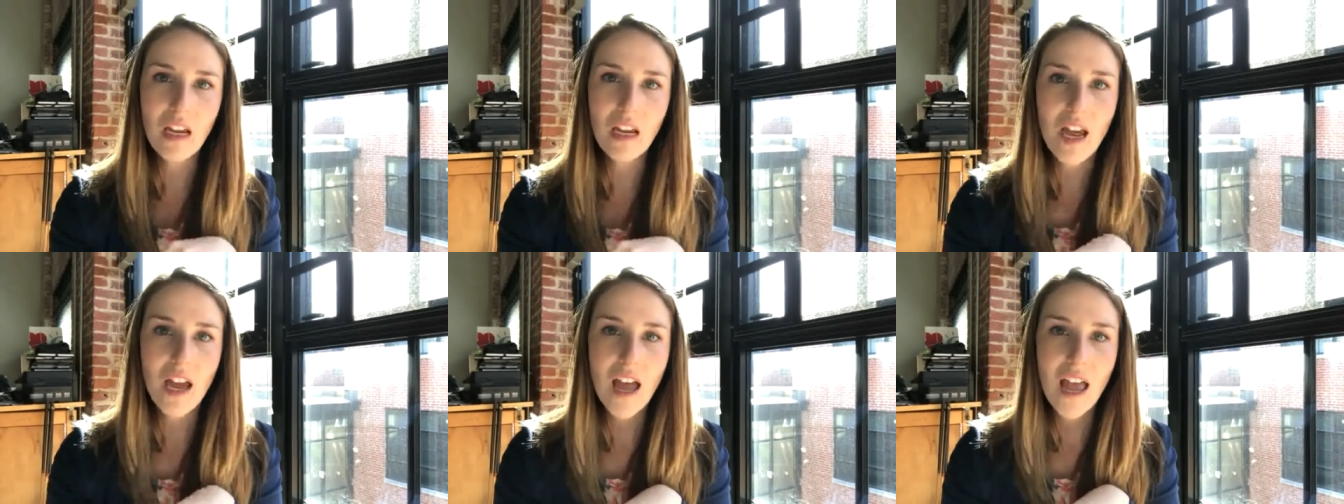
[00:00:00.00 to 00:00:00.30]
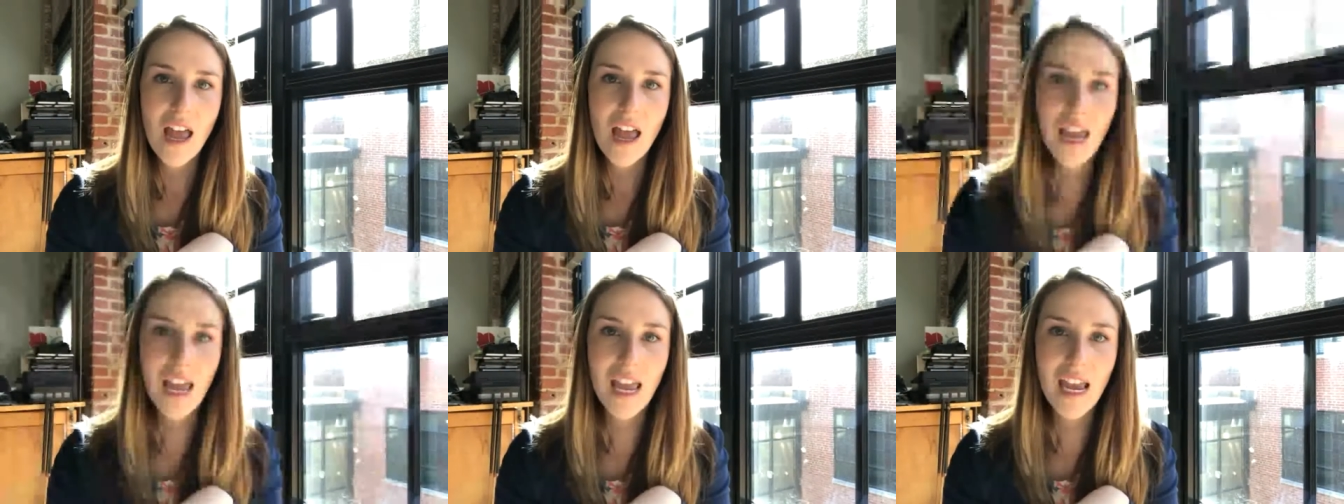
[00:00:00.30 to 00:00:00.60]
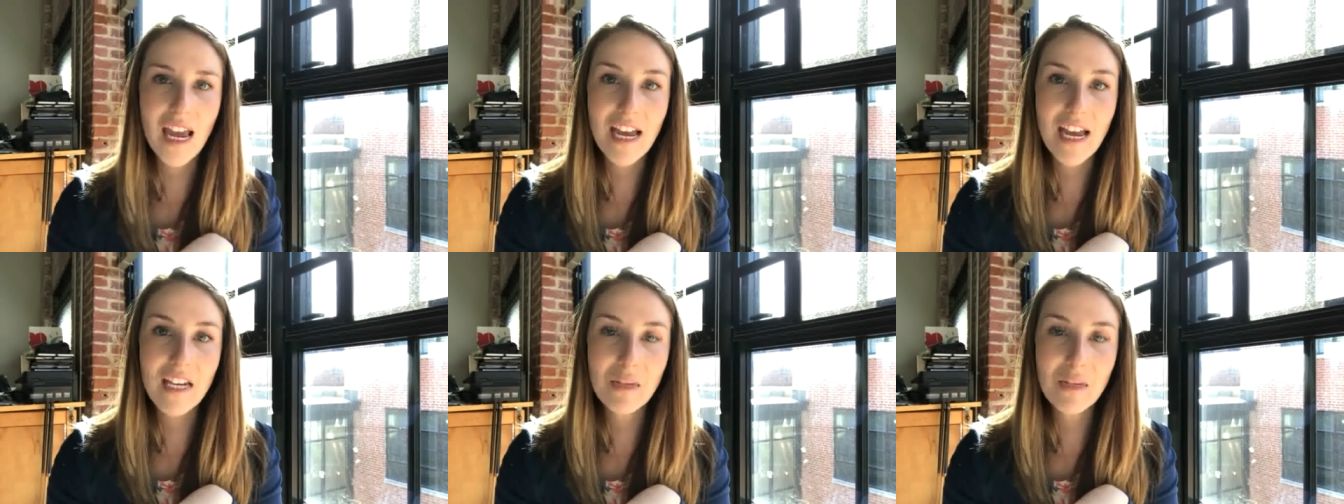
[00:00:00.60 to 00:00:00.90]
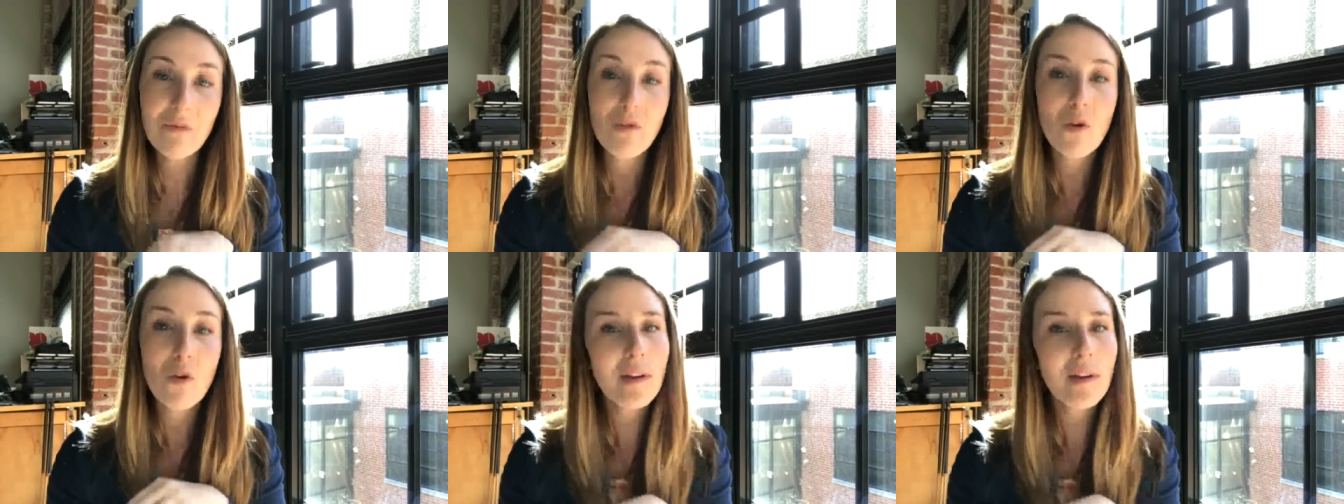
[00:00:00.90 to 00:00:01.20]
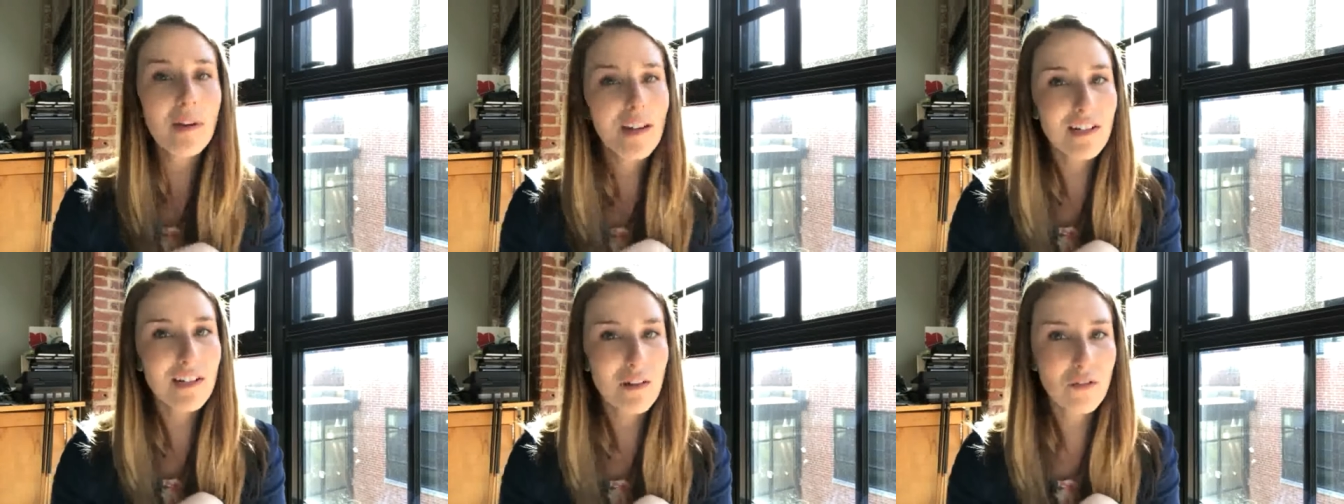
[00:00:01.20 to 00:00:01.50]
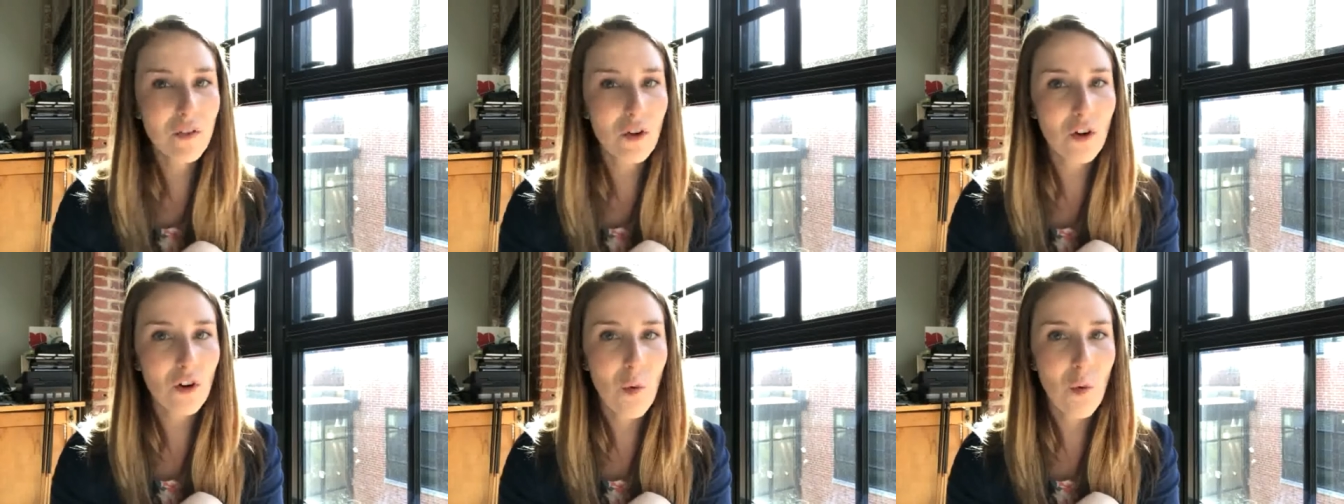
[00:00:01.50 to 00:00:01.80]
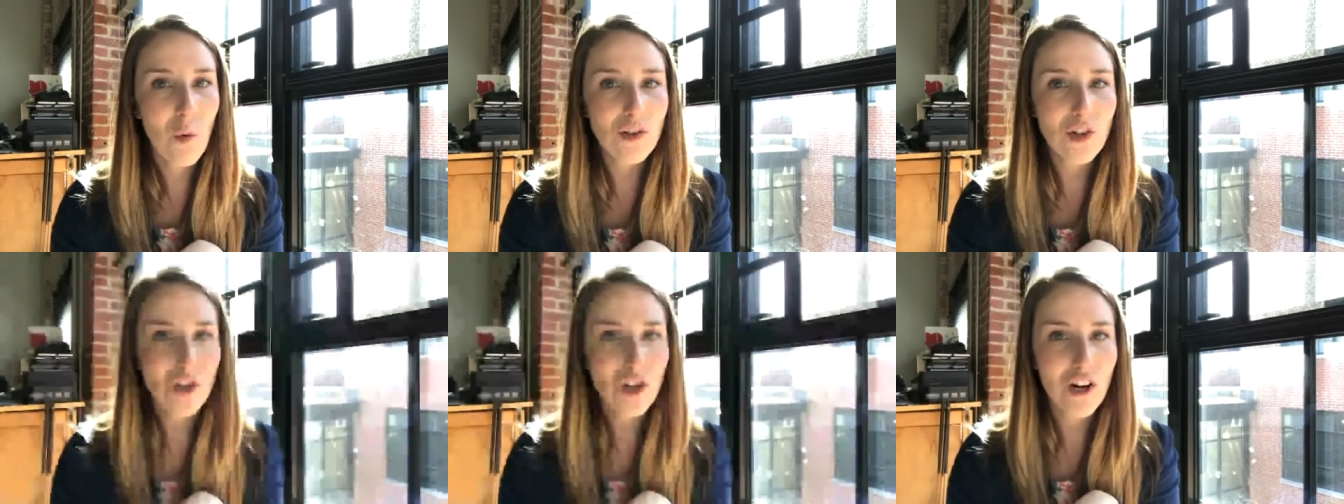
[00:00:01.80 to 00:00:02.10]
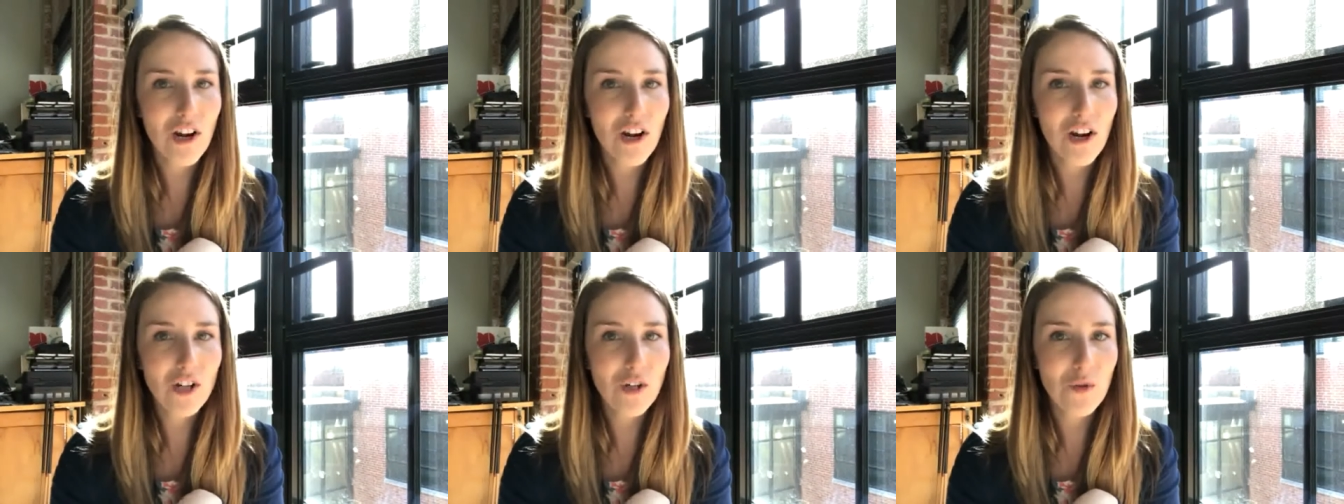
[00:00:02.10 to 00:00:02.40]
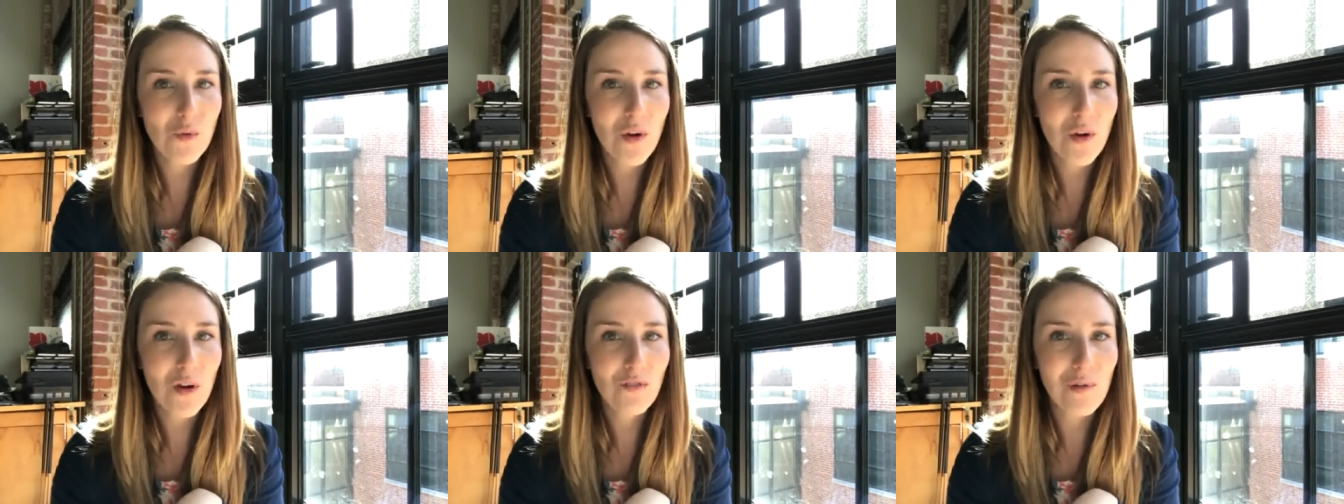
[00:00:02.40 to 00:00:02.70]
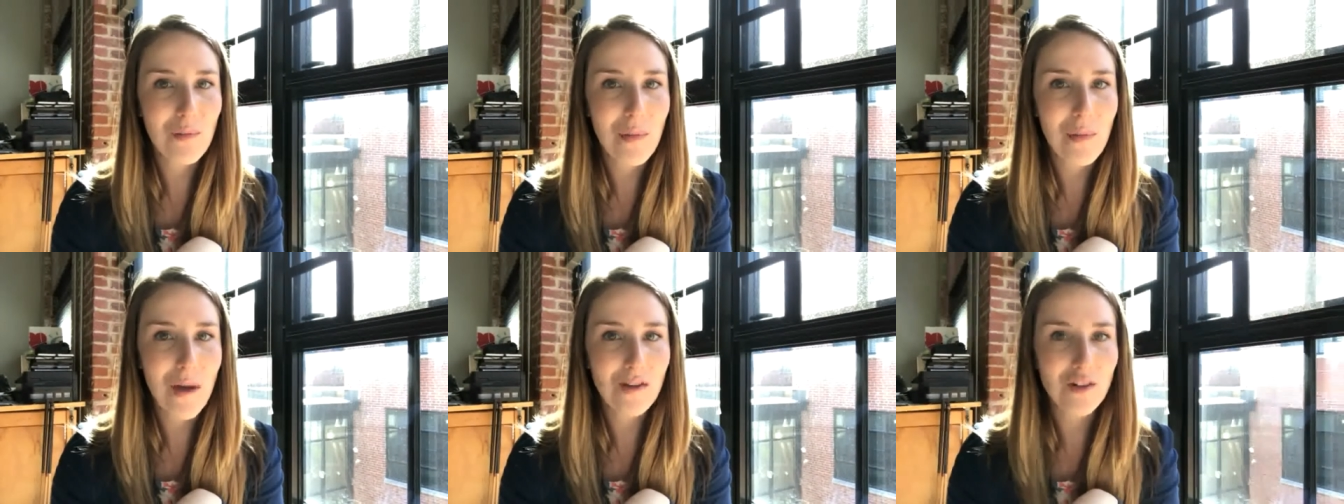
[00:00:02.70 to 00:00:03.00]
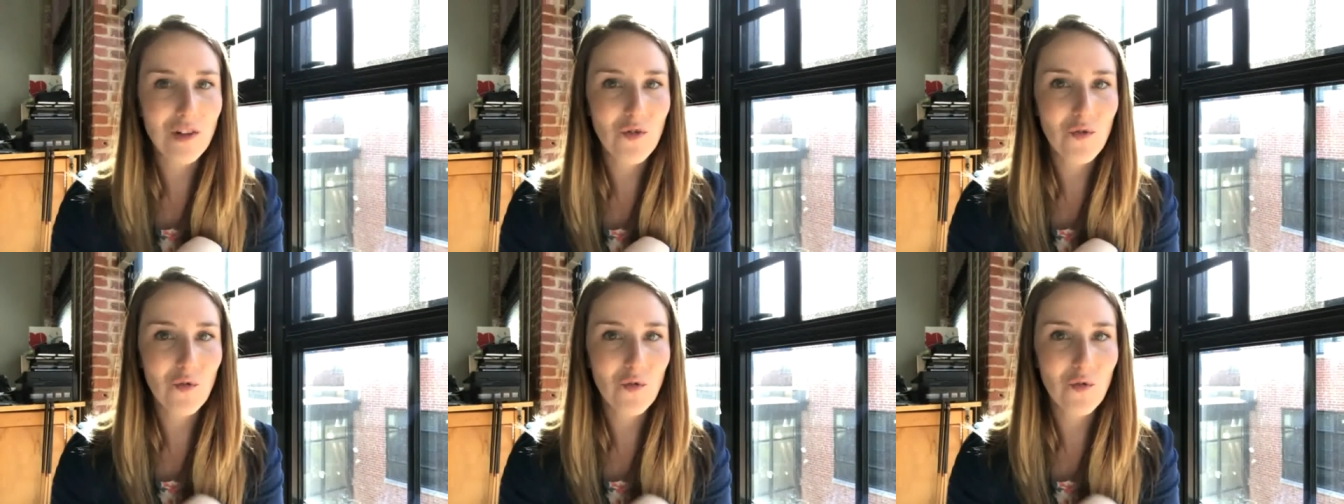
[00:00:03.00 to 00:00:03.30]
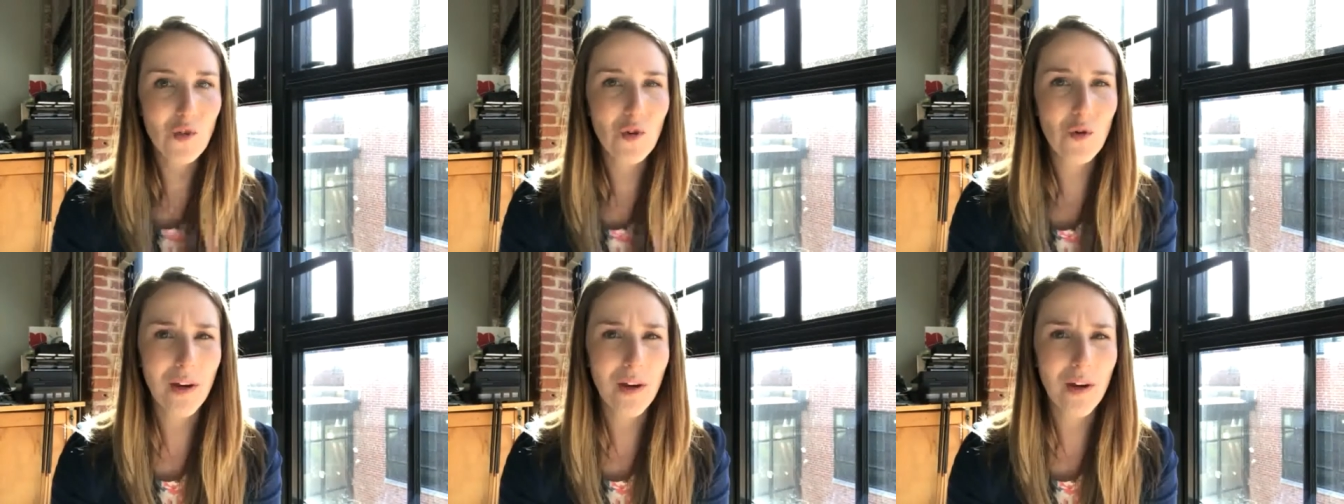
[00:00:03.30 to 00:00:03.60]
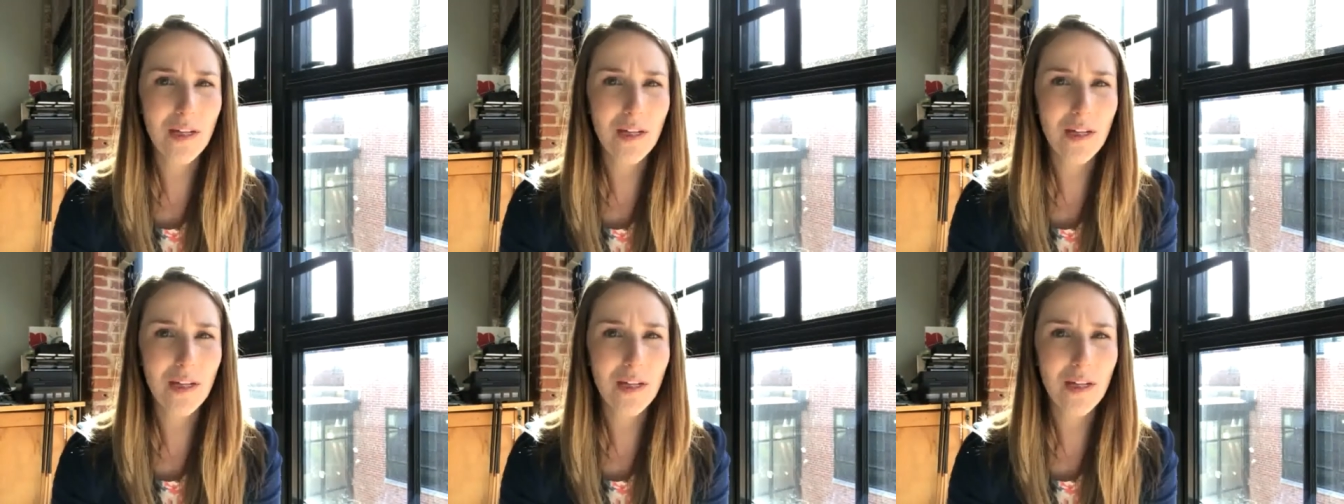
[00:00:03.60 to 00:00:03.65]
And before we get to the third question, I just want to remind you real quick,